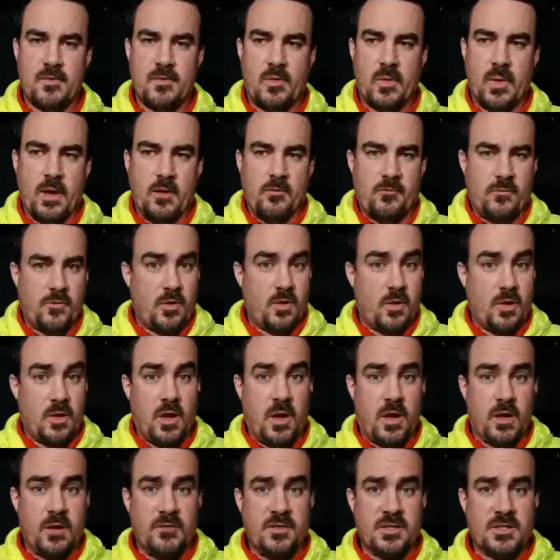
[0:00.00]
Well, for a
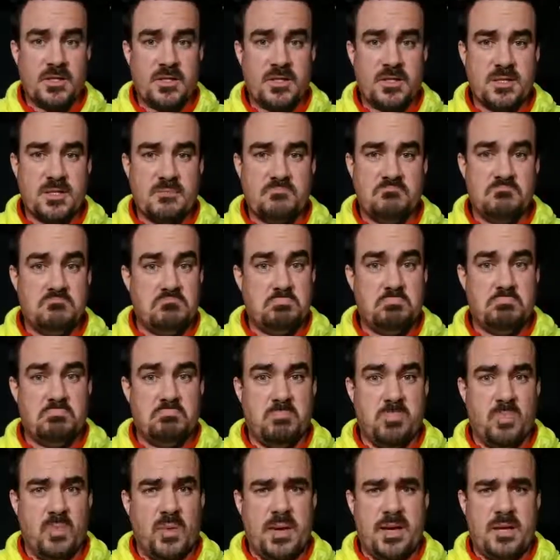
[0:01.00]
lot of us,
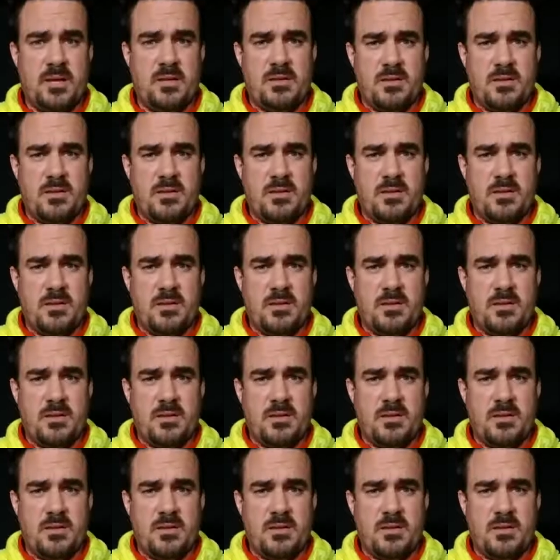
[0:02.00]
we